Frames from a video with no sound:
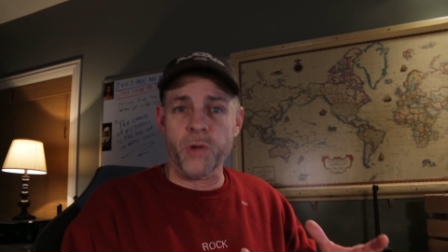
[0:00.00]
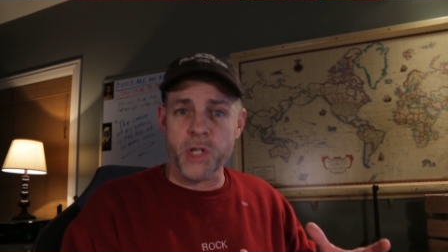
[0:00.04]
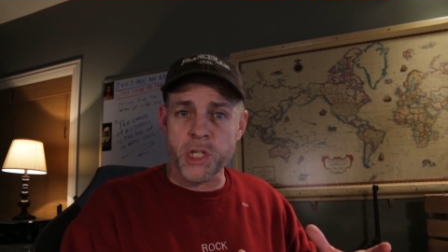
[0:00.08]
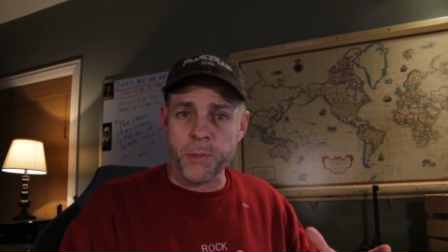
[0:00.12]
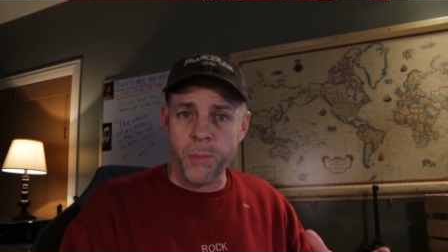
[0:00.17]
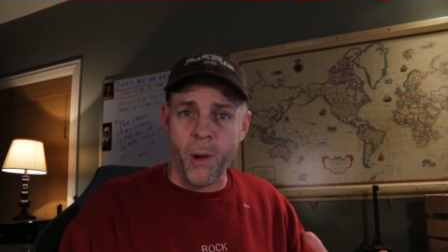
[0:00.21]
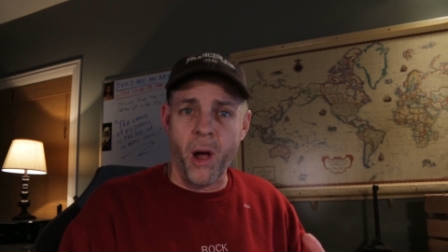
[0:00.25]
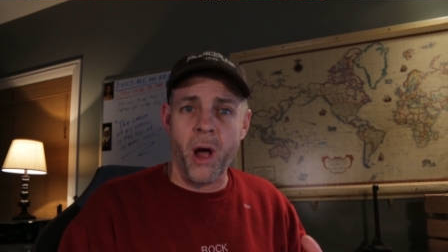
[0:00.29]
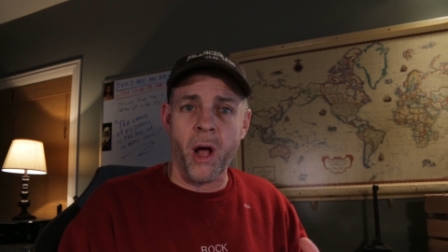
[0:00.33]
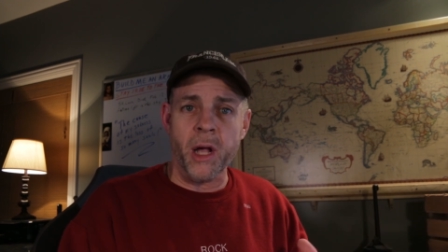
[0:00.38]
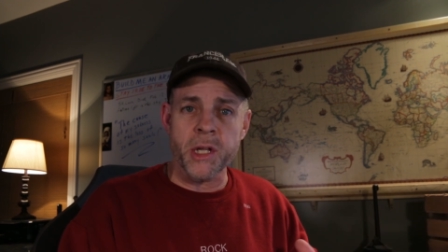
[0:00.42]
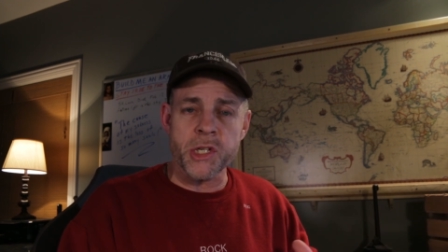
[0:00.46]

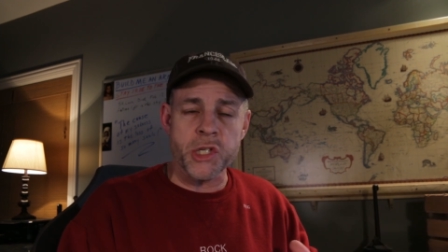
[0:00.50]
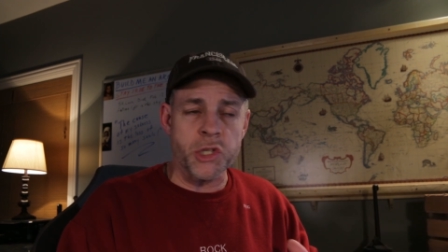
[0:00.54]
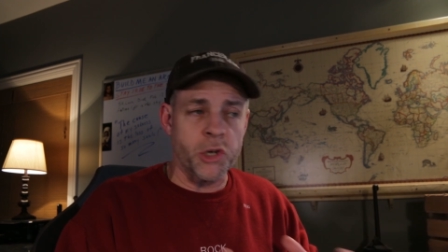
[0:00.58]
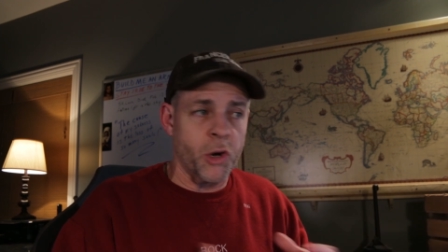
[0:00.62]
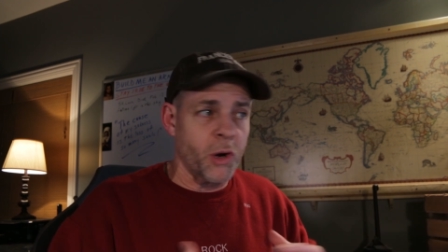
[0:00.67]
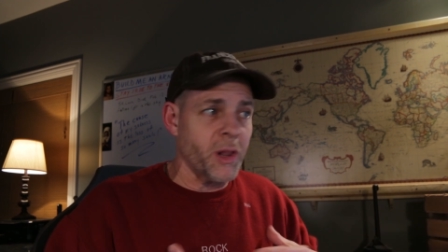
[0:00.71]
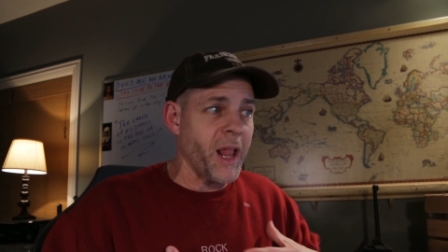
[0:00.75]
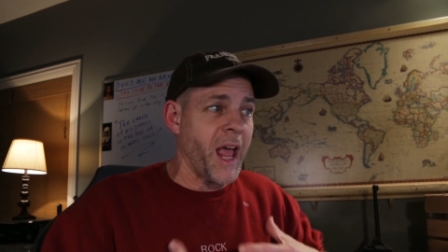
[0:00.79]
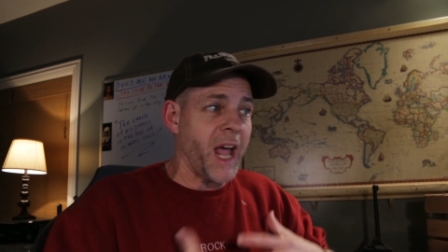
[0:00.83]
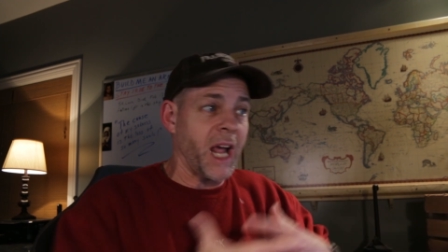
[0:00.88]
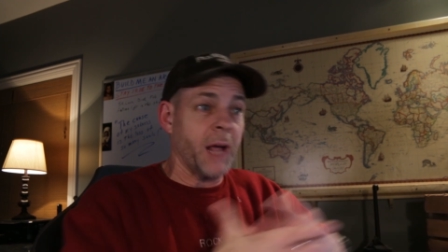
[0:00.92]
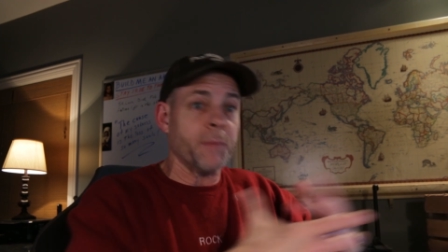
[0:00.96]
response and
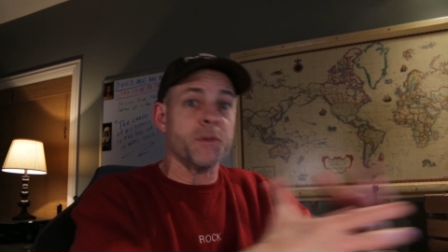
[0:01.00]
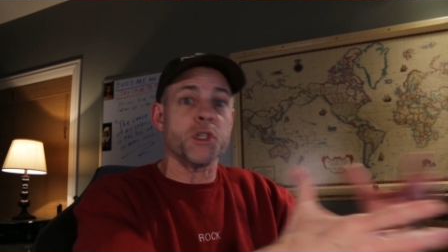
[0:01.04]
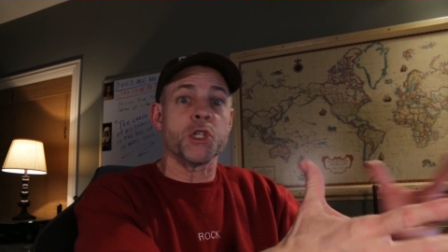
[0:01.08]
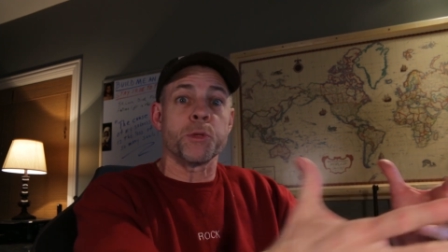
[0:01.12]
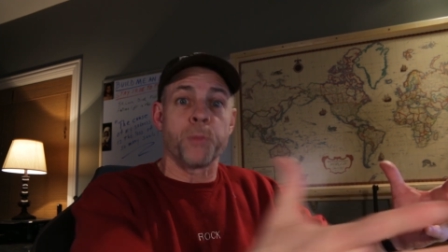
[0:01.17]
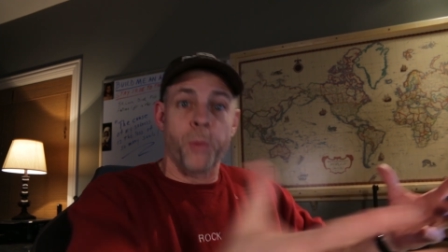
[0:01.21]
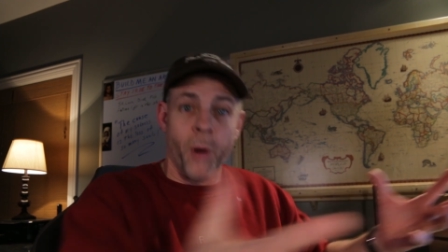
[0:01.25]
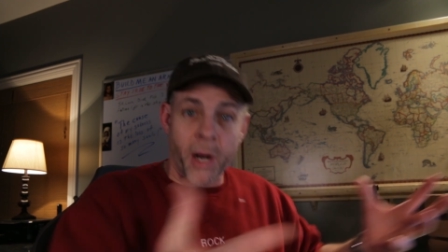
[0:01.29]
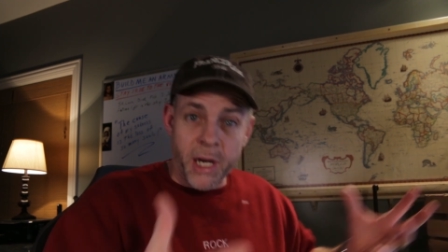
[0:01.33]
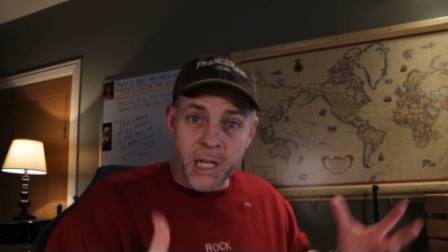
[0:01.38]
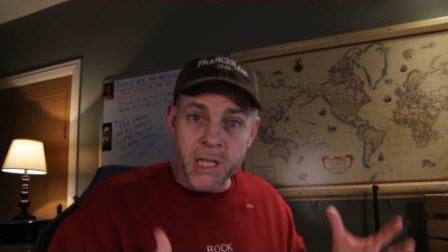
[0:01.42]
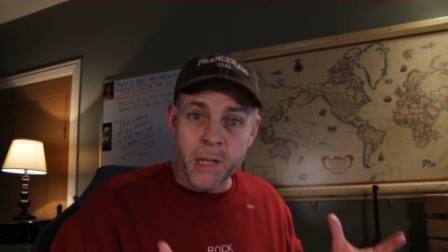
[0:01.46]
our lack of
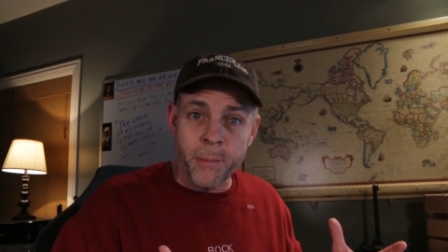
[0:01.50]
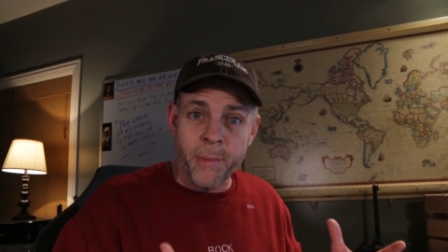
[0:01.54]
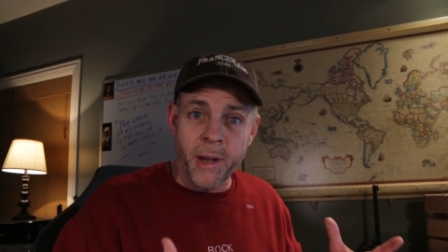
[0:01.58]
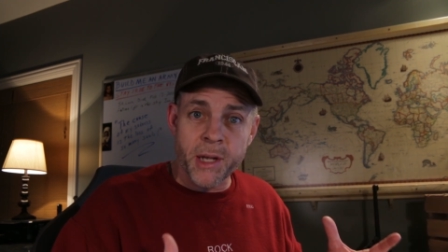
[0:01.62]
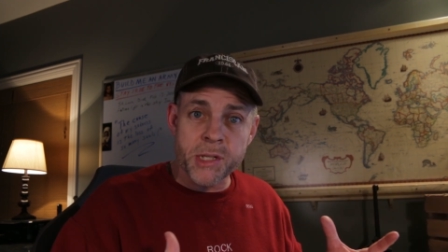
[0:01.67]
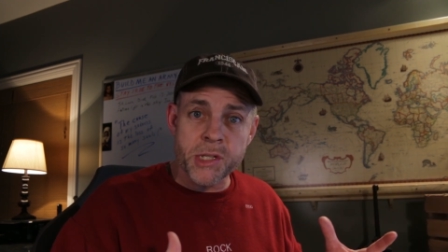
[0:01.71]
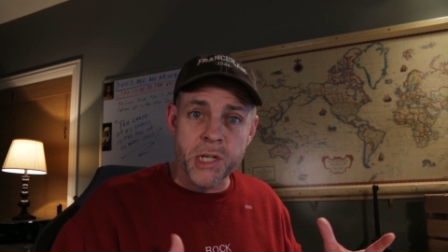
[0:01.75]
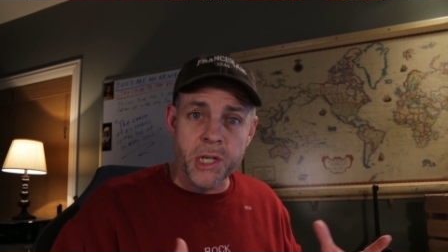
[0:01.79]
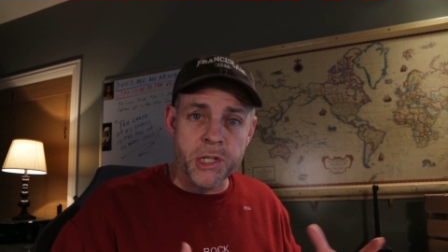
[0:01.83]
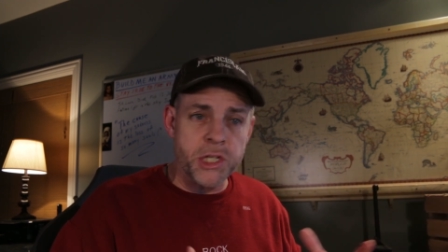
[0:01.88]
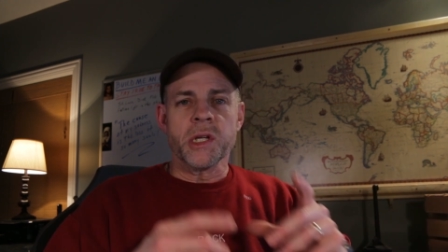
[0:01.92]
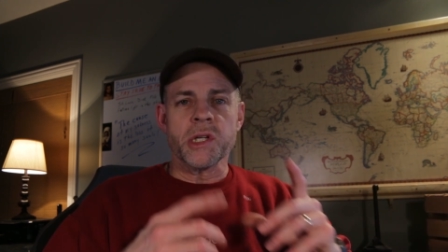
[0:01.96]
spreading the
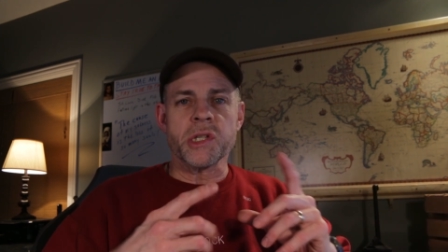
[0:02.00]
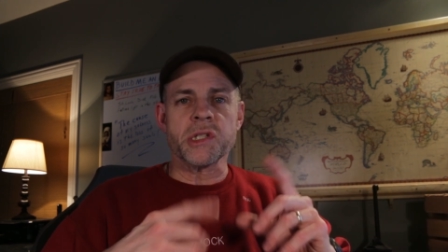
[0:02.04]
message,